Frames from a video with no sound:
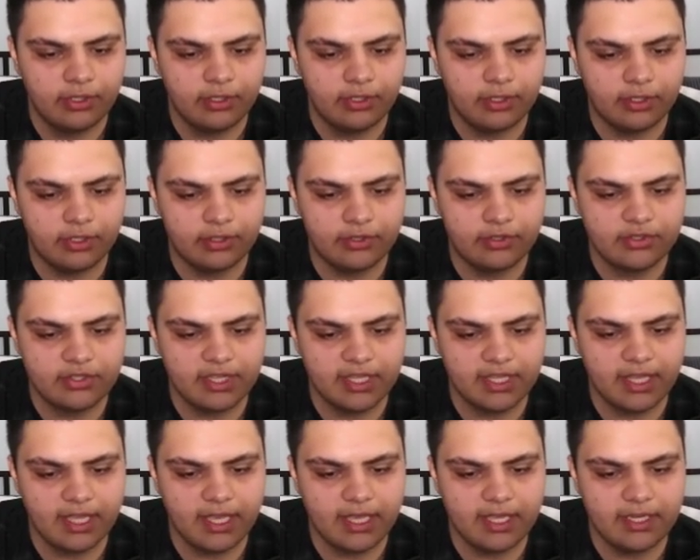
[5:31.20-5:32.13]
You
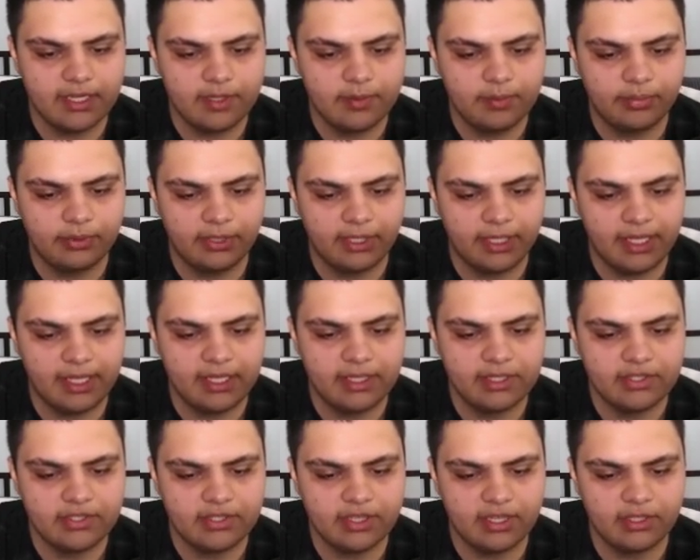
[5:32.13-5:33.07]
take 80
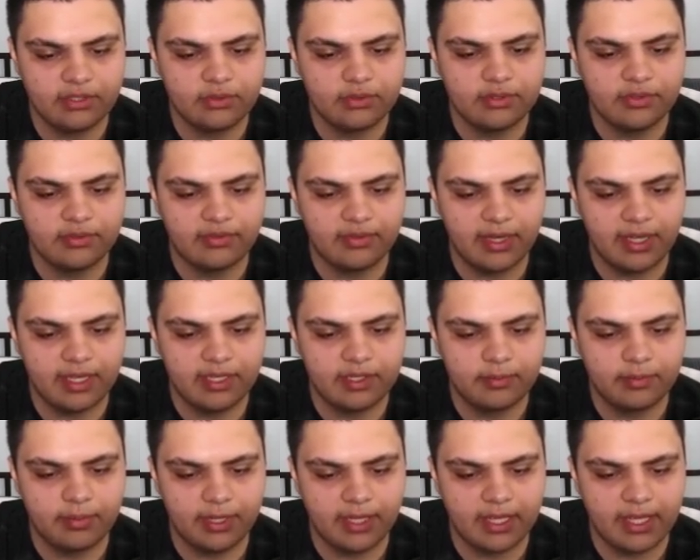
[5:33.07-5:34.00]
planes and you divide
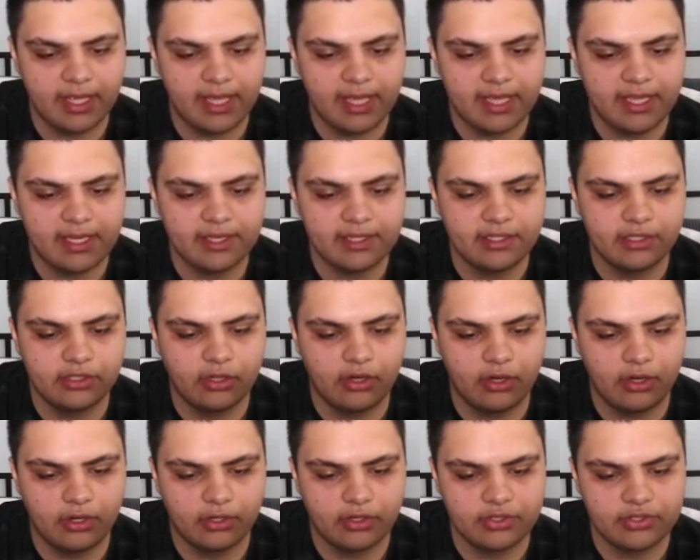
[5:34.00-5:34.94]
it by 80
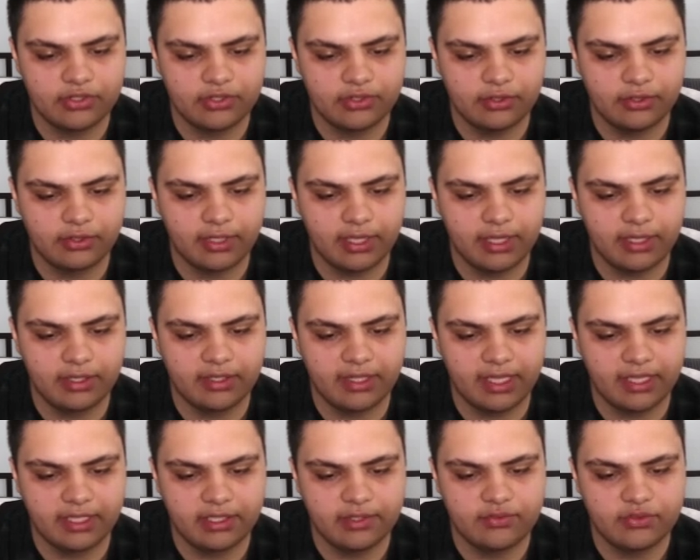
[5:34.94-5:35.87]
cars. Okay, and
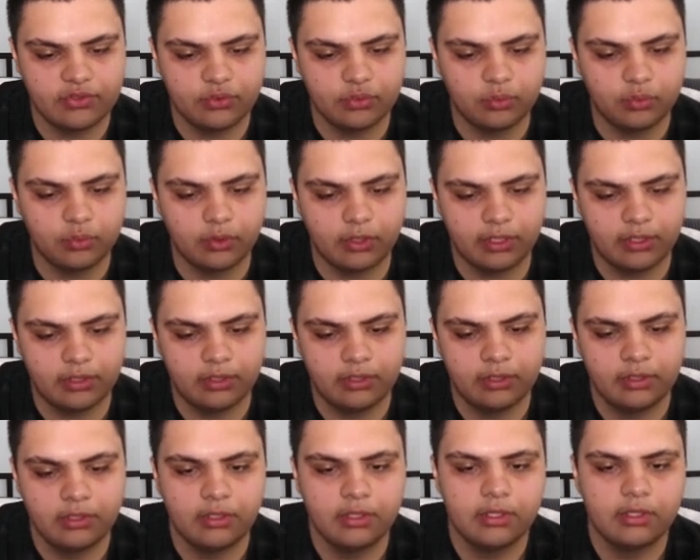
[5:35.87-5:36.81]
that gives you
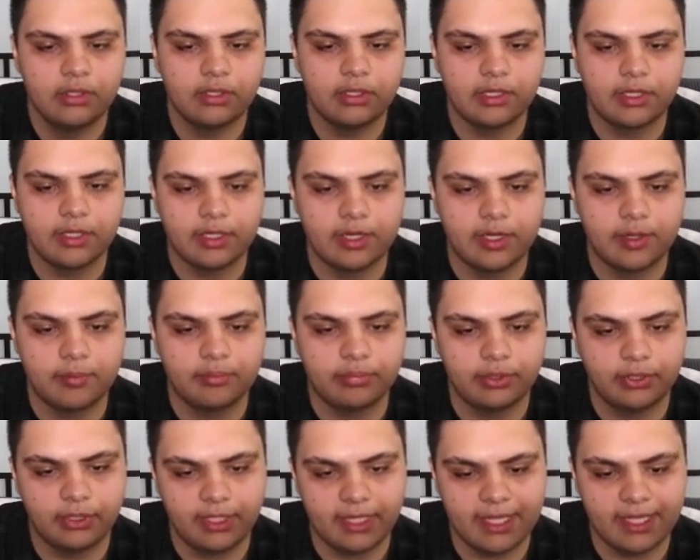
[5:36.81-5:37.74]
one
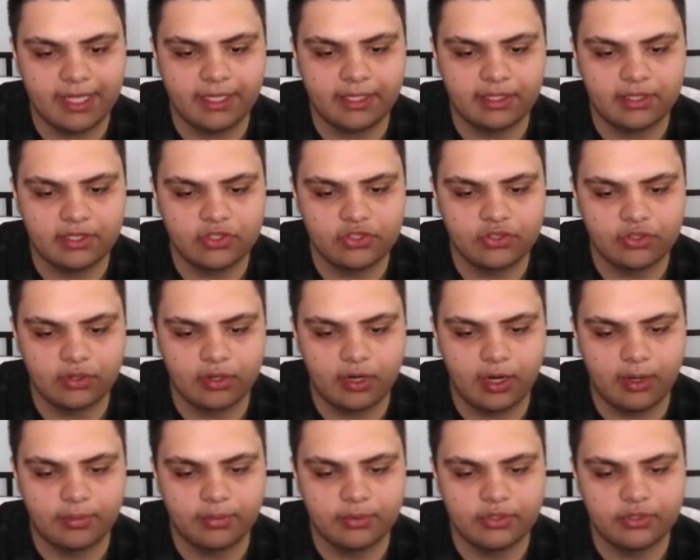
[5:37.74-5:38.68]
plane is your
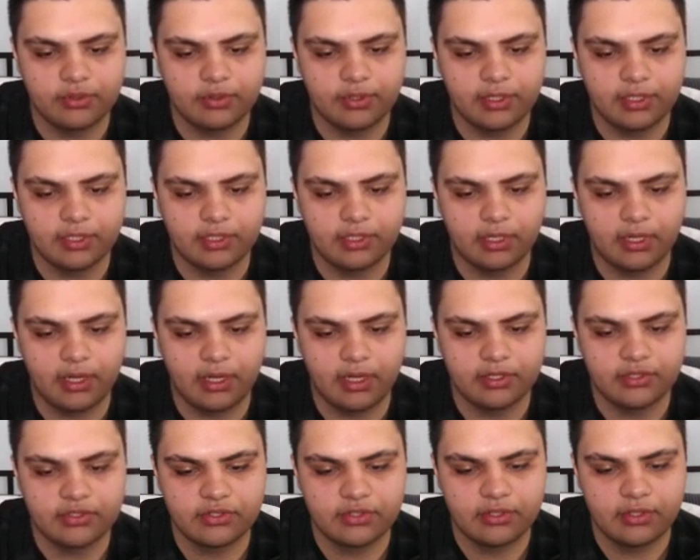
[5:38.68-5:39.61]
opportunity
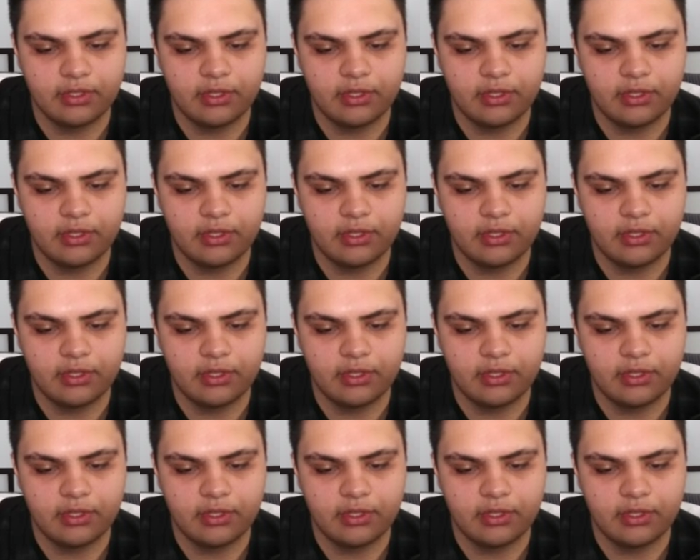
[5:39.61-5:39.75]
cost